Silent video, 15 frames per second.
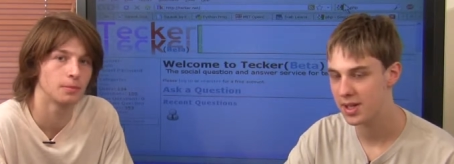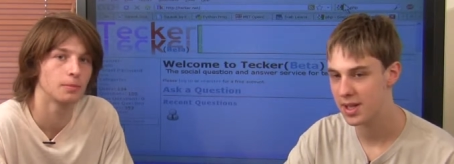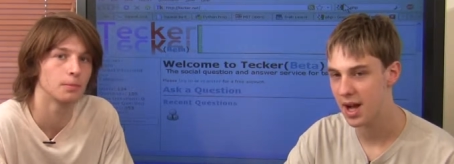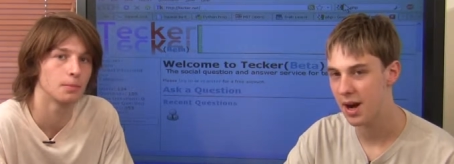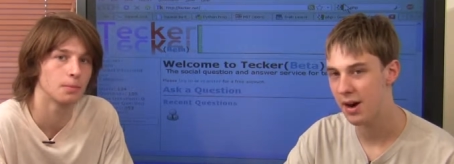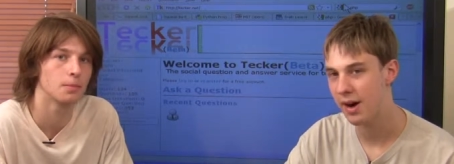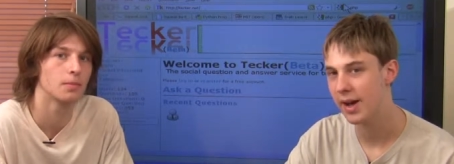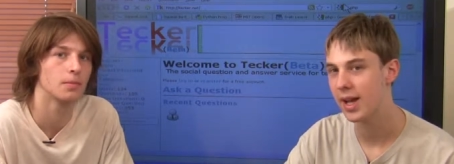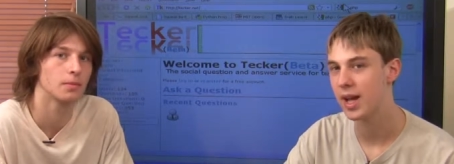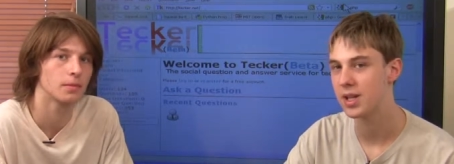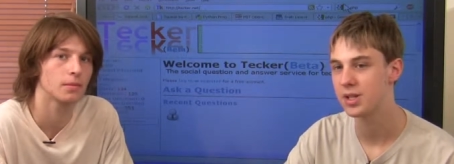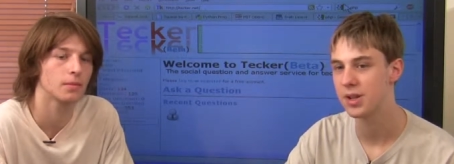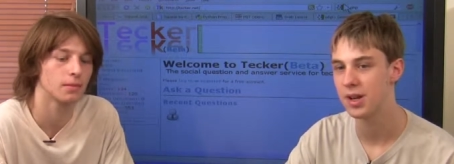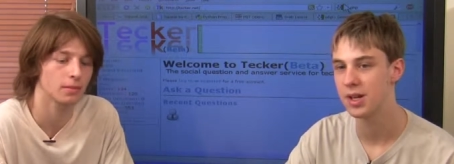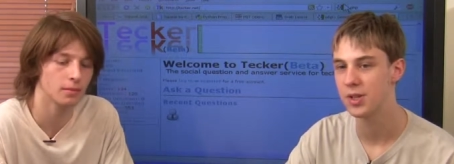Speaker 1: how I got
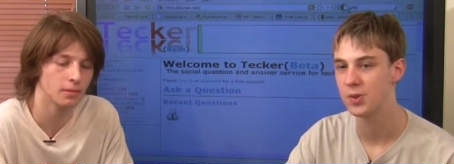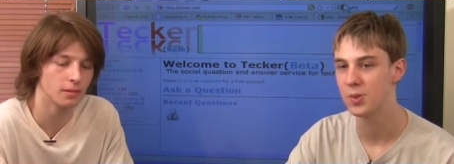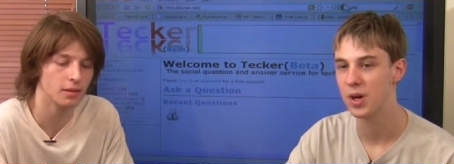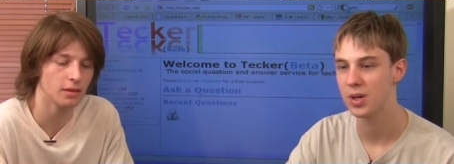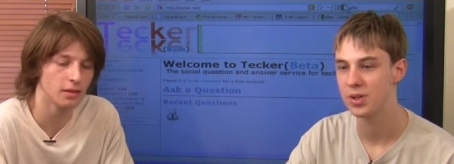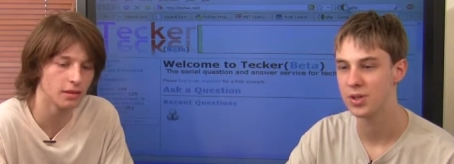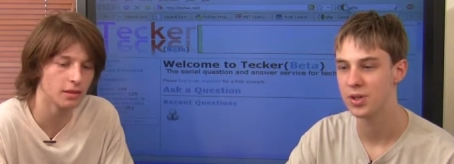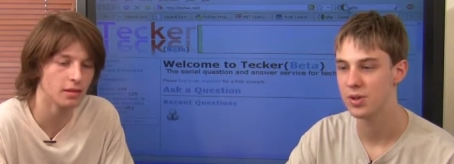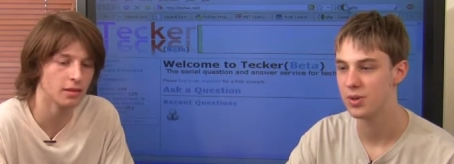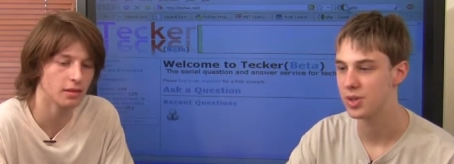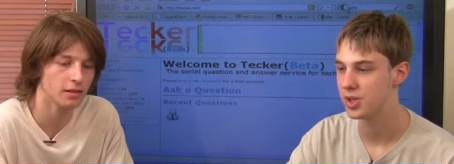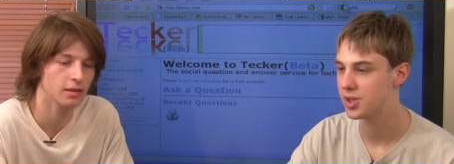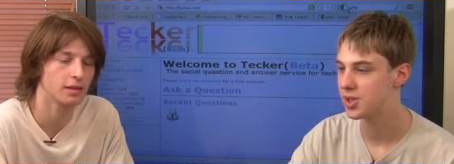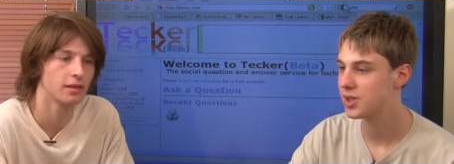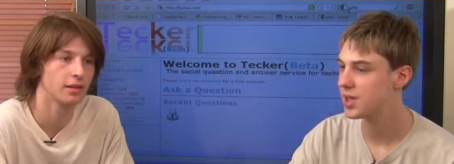started as well too,
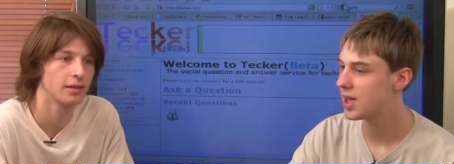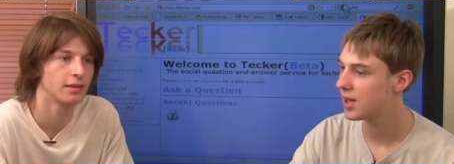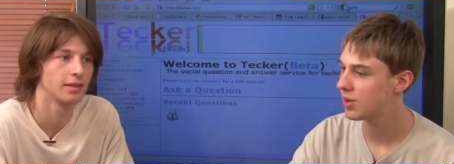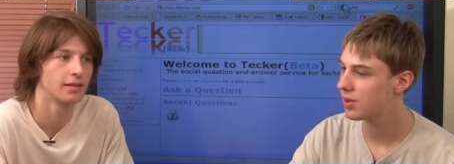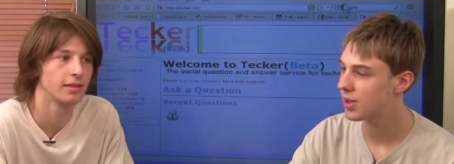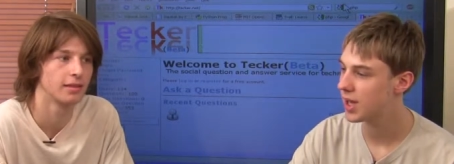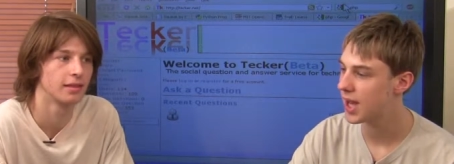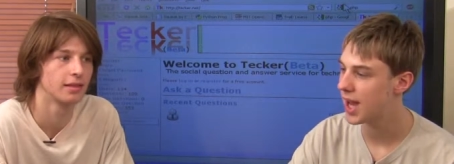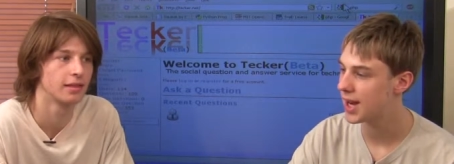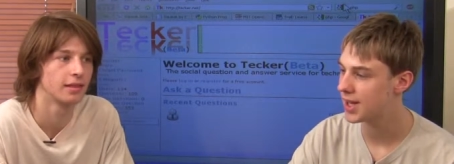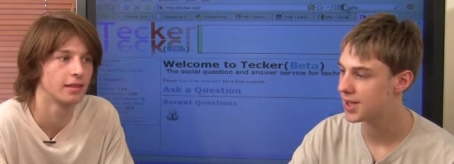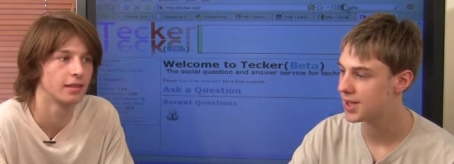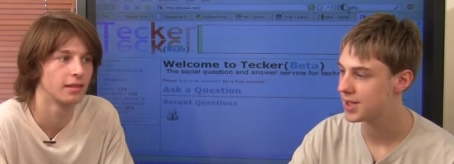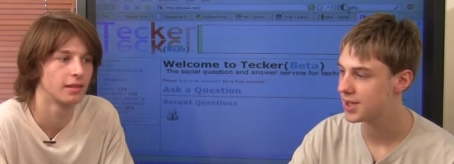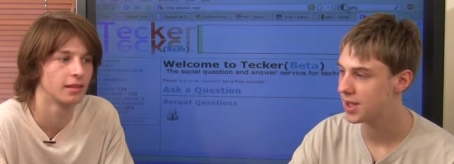is looking at
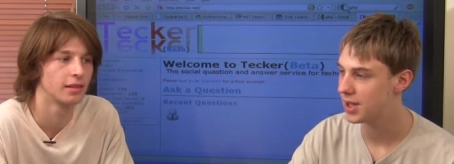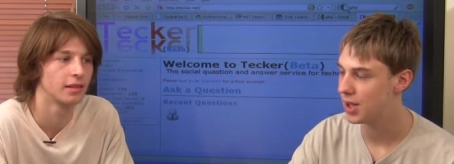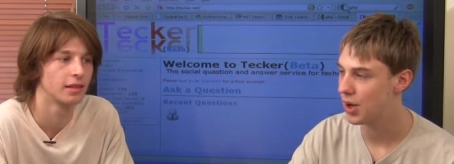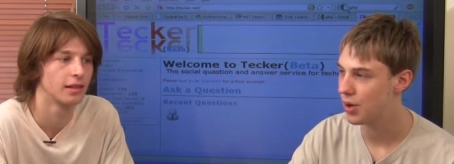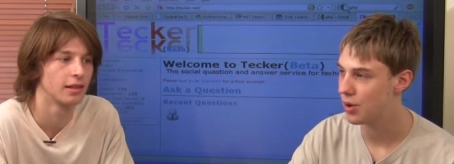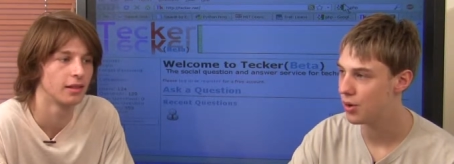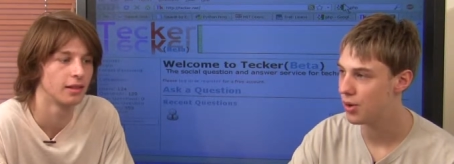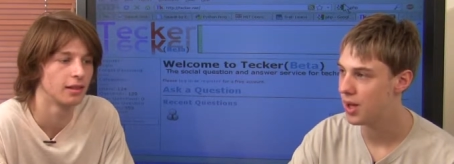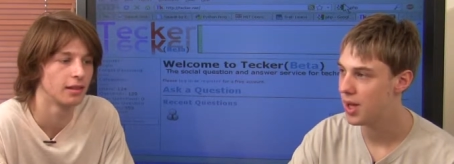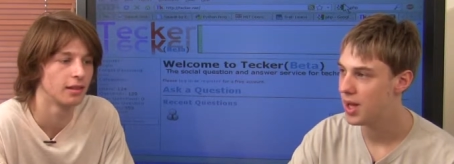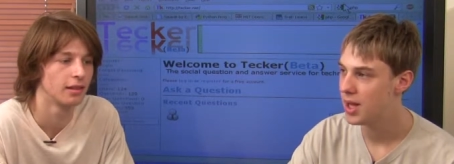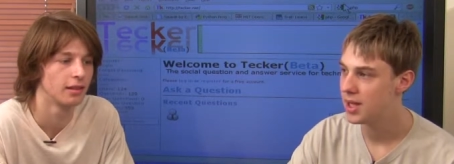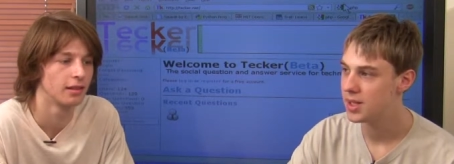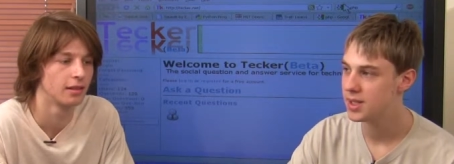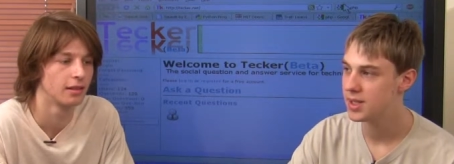existing code,
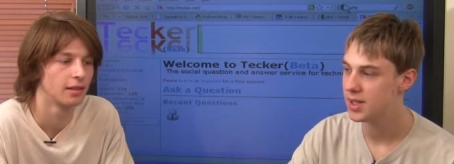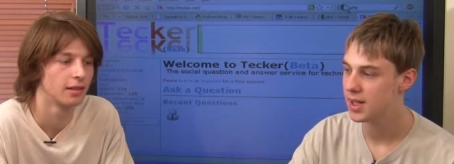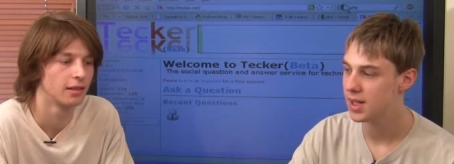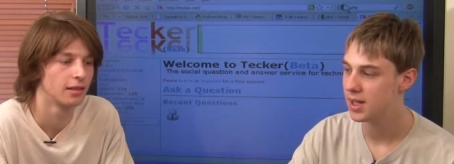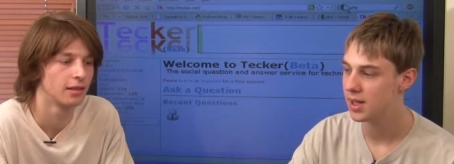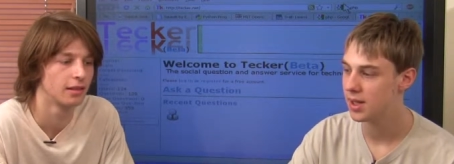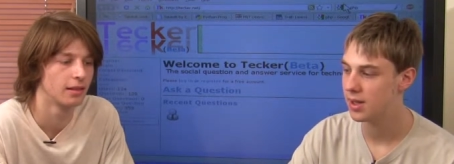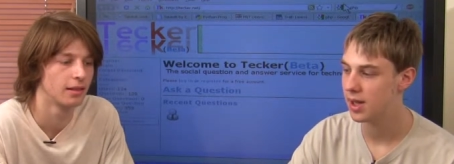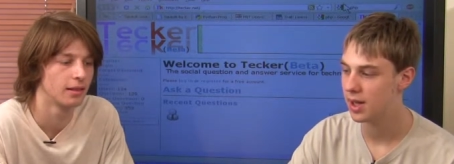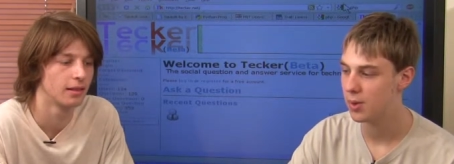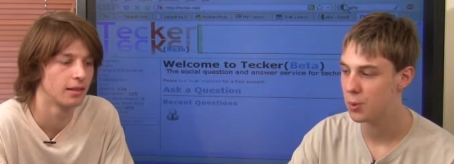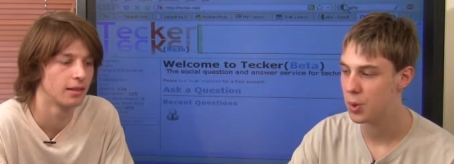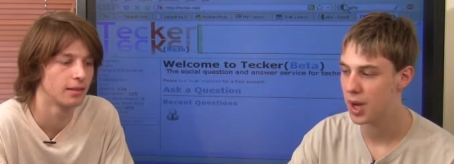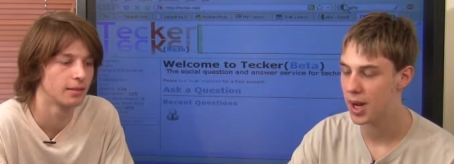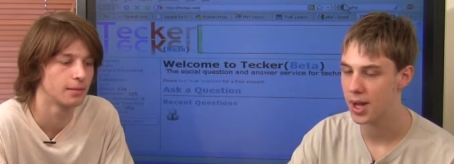seeing like
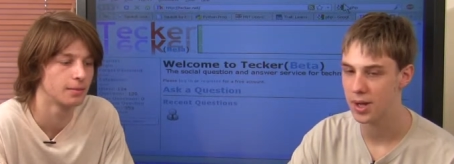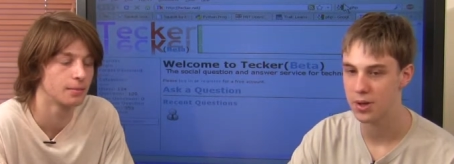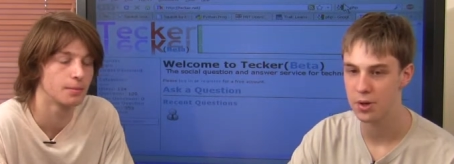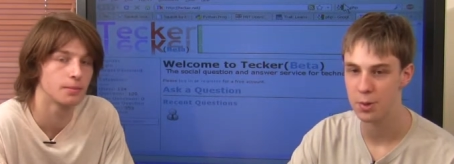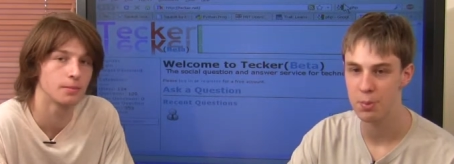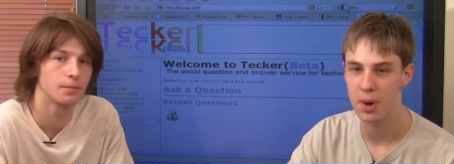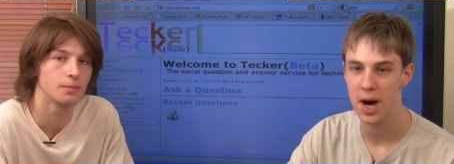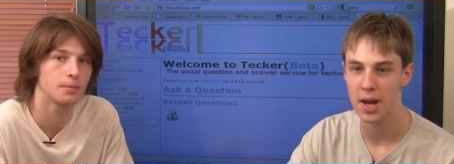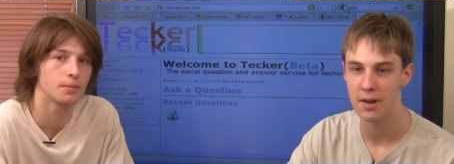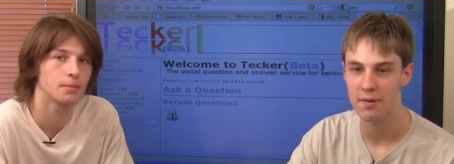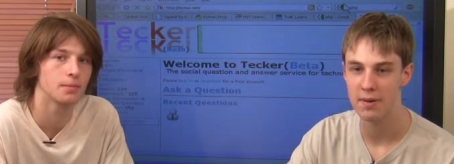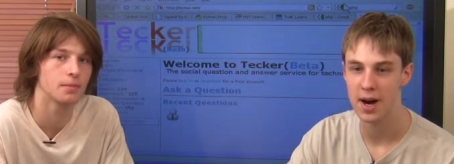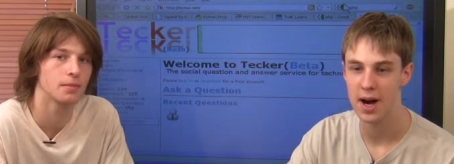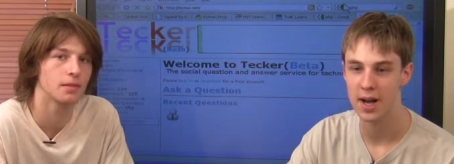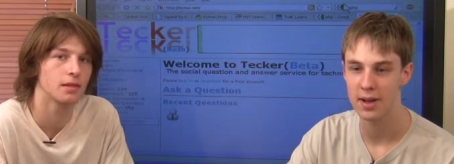what I could
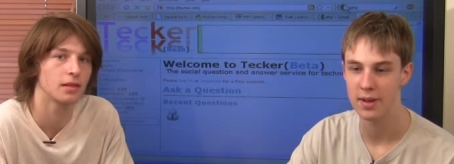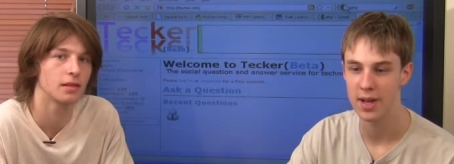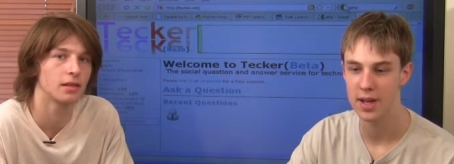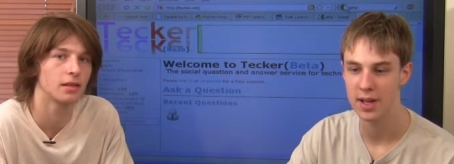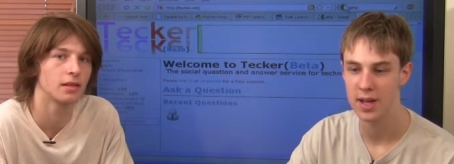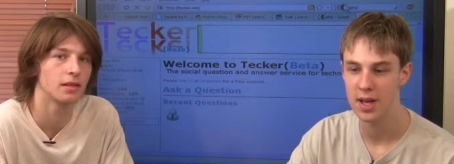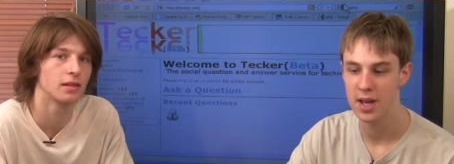modify, like